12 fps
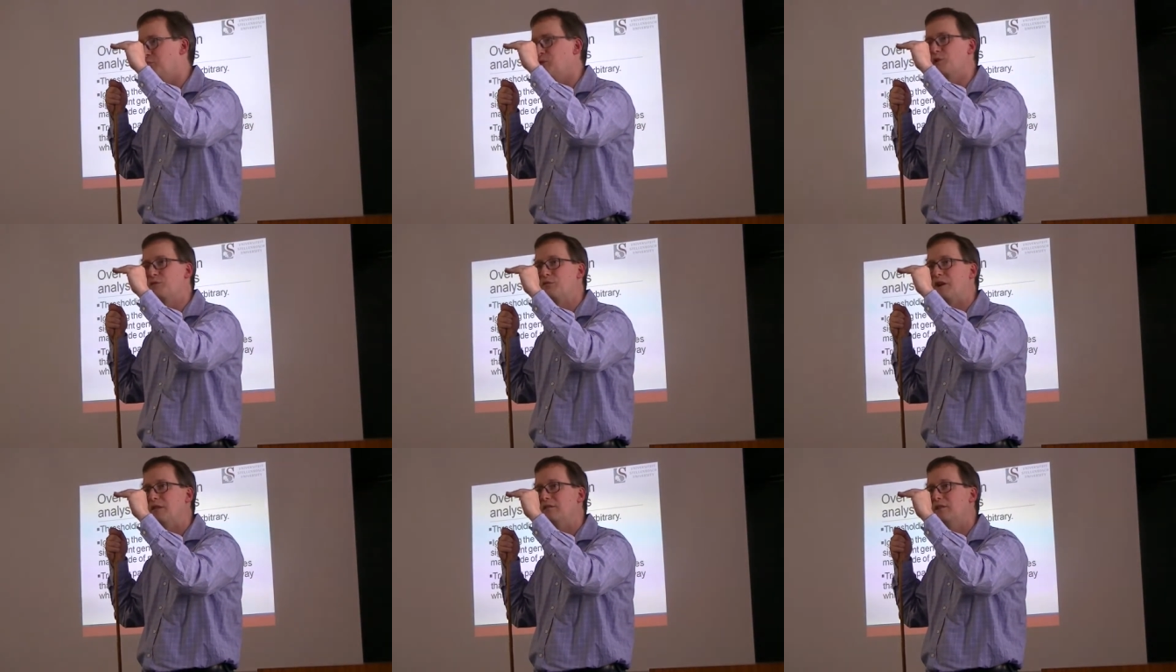of
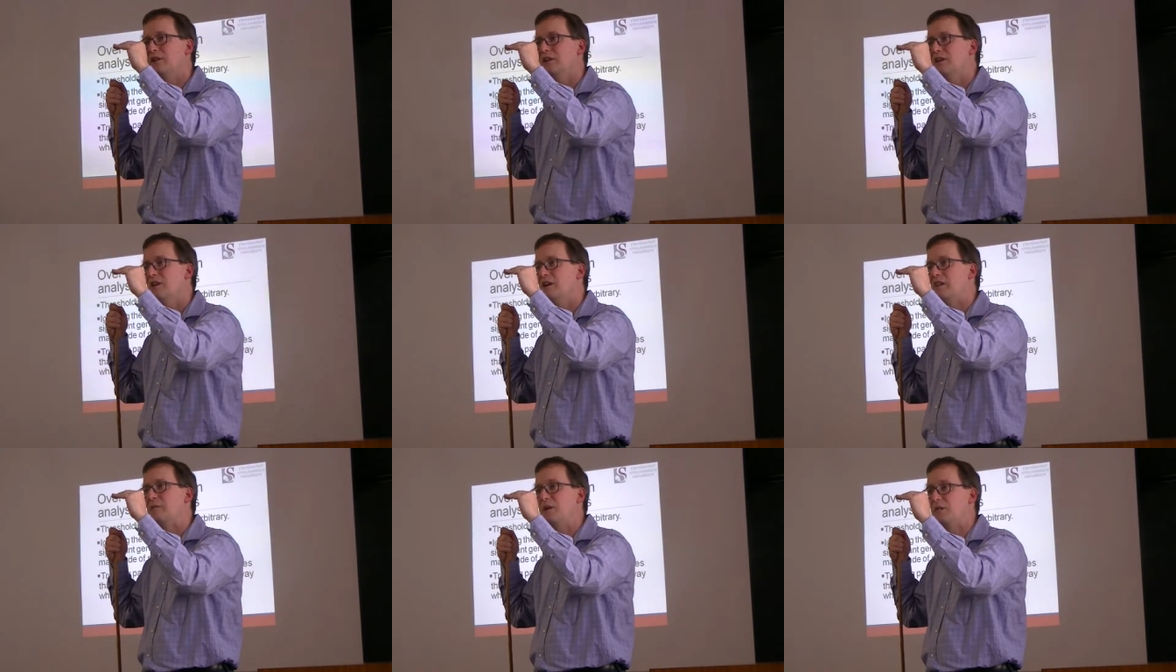0.05
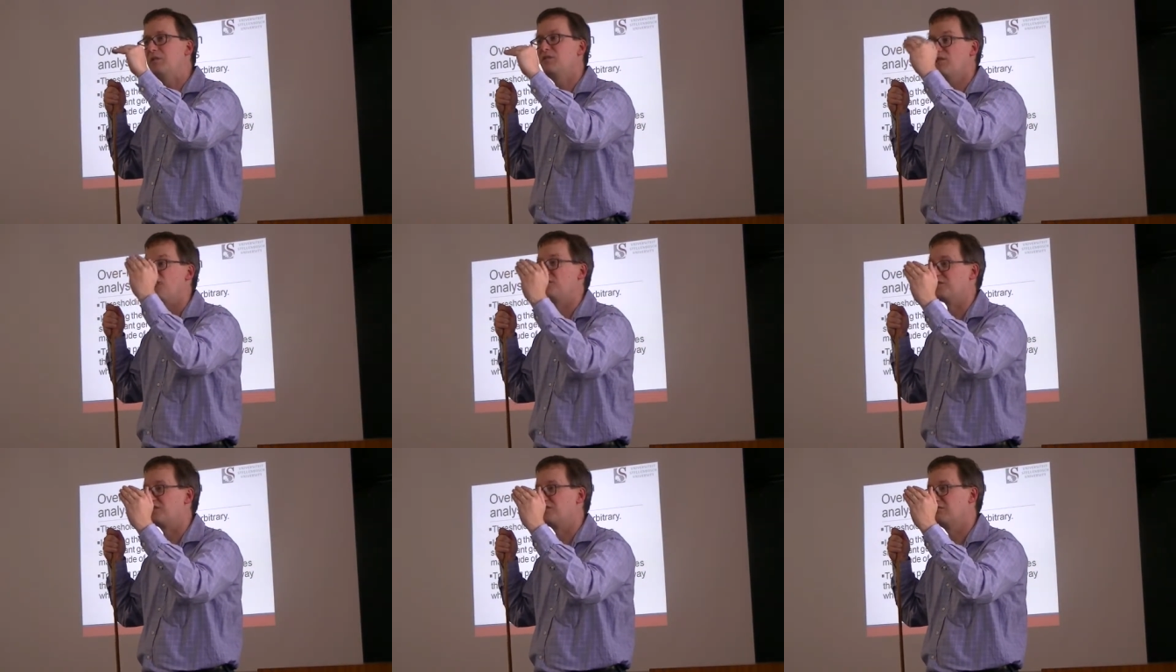that may be
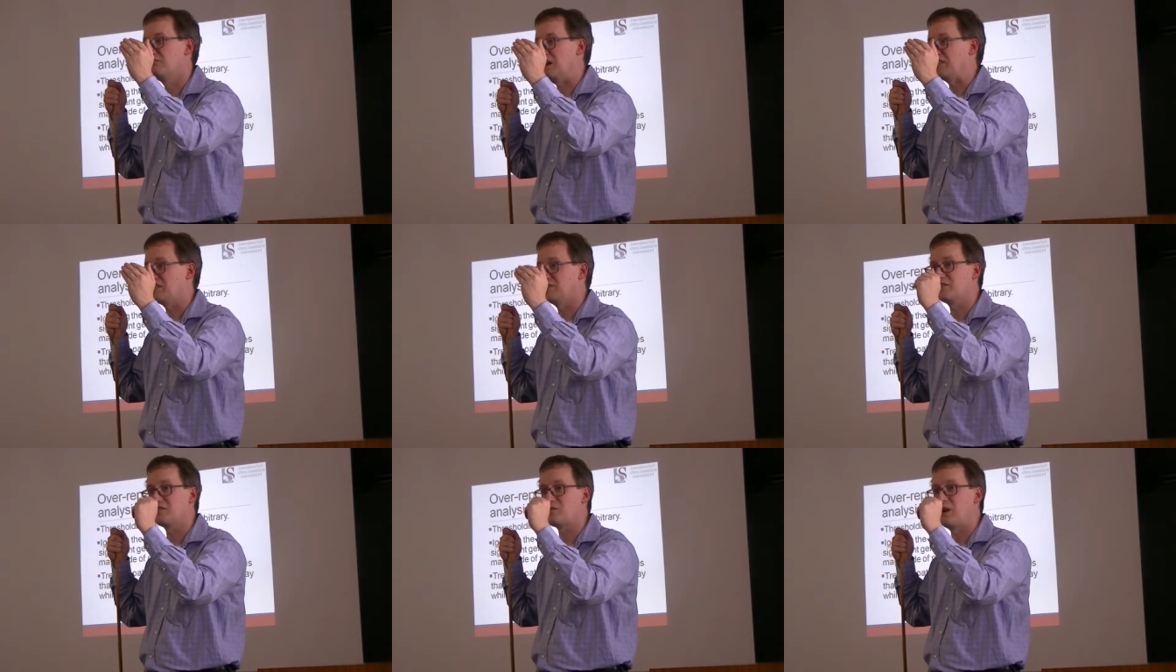false
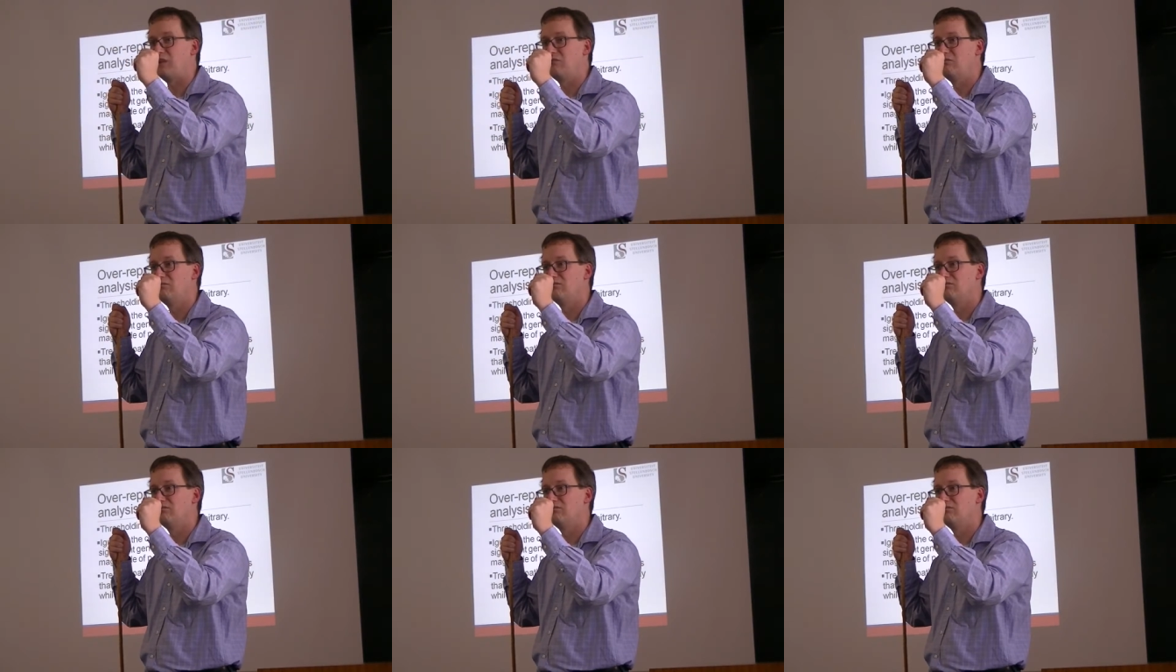positives as well.